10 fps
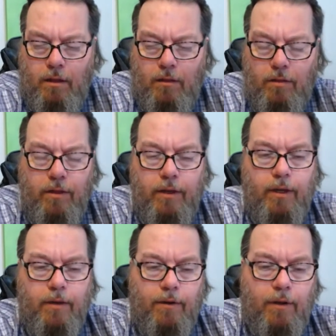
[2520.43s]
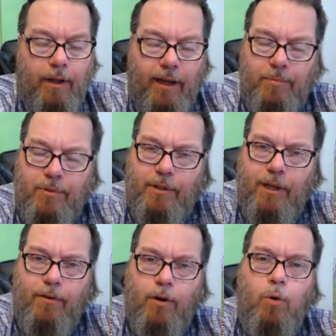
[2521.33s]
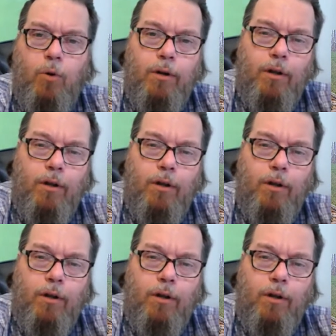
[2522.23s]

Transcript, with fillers: the clips that they record